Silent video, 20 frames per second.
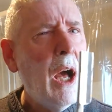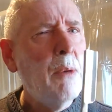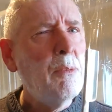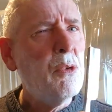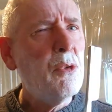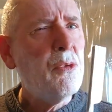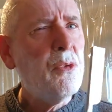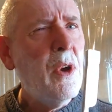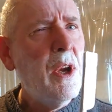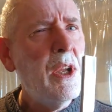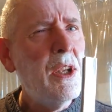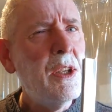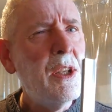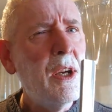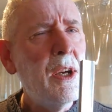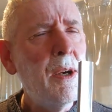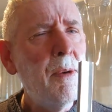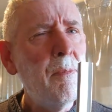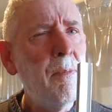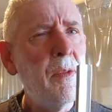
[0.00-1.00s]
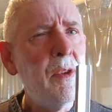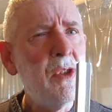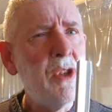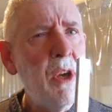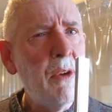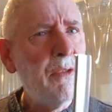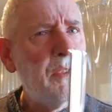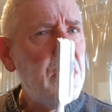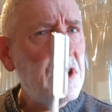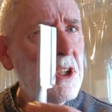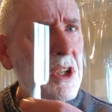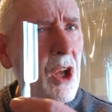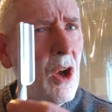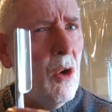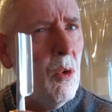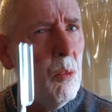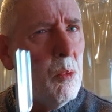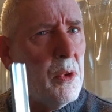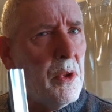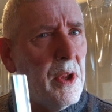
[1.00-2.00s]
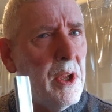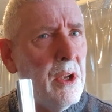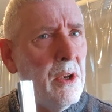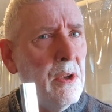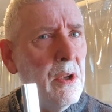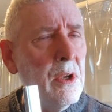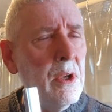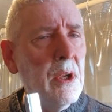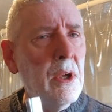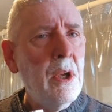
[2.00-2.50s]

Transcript: I'm afraid um, Jeff didn't get on with it